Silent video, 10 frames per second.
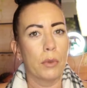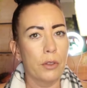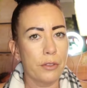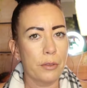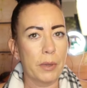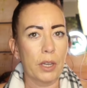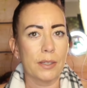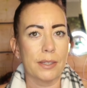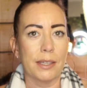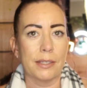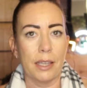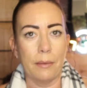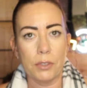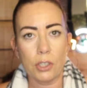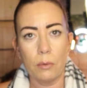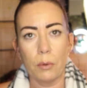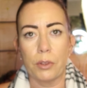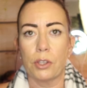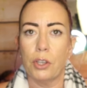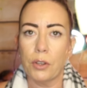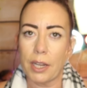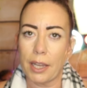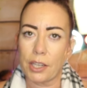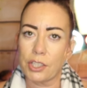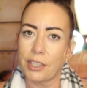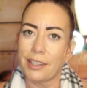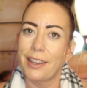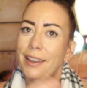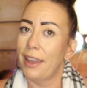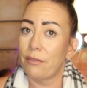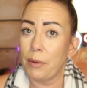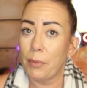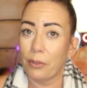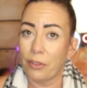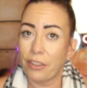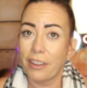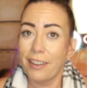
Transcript: month, because they seem to come up with a new collection every month.